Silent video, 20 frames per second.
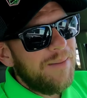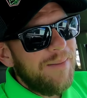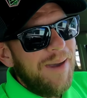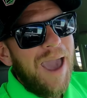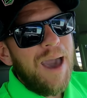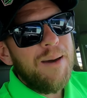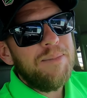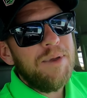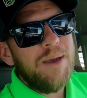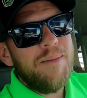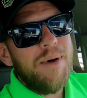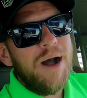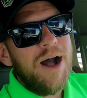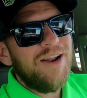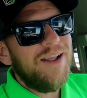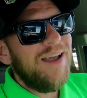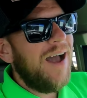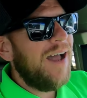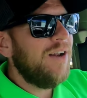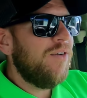I'm happy
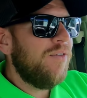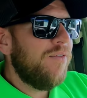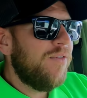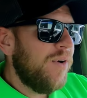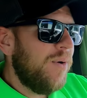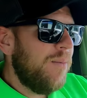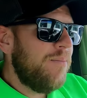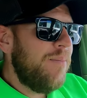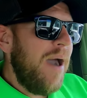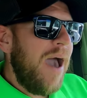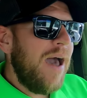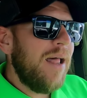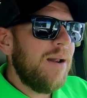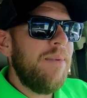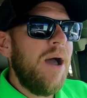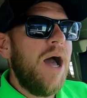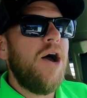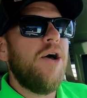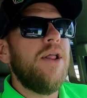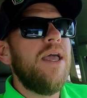about it. I don't feel bad
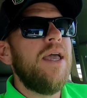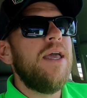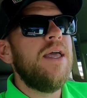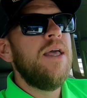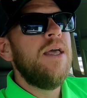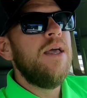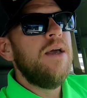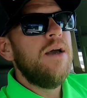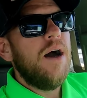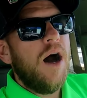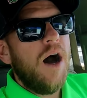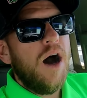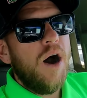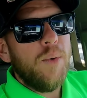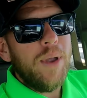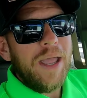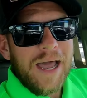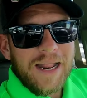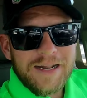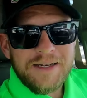about it.
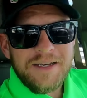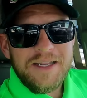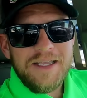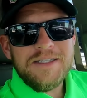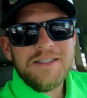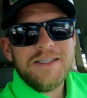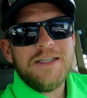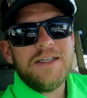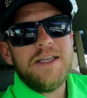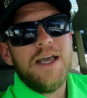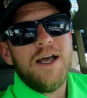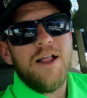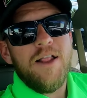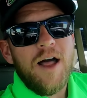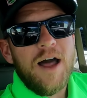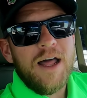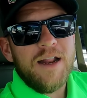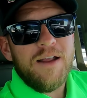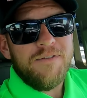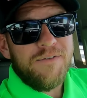Uh, we got a decent deal
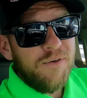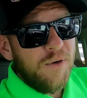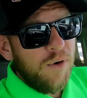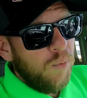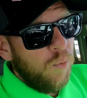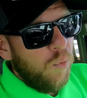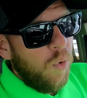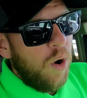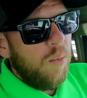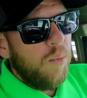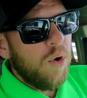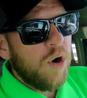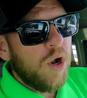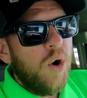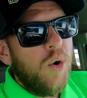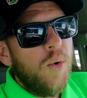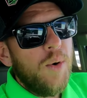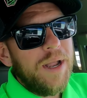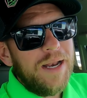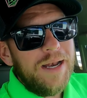on it for what we're
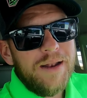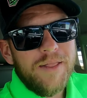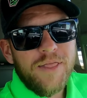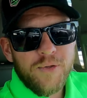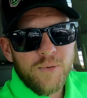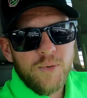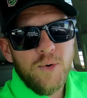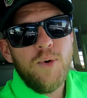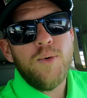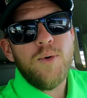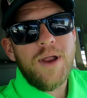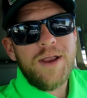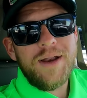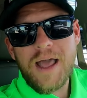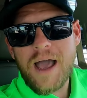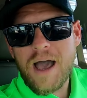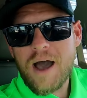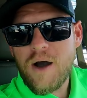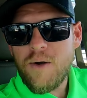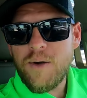going through right
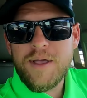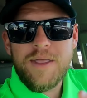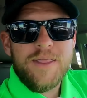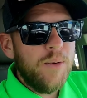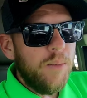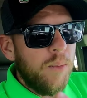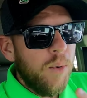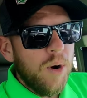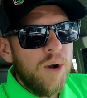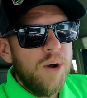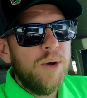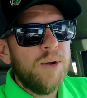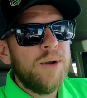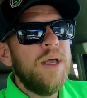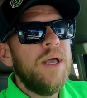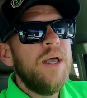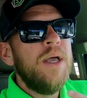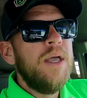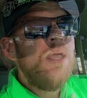now in the world.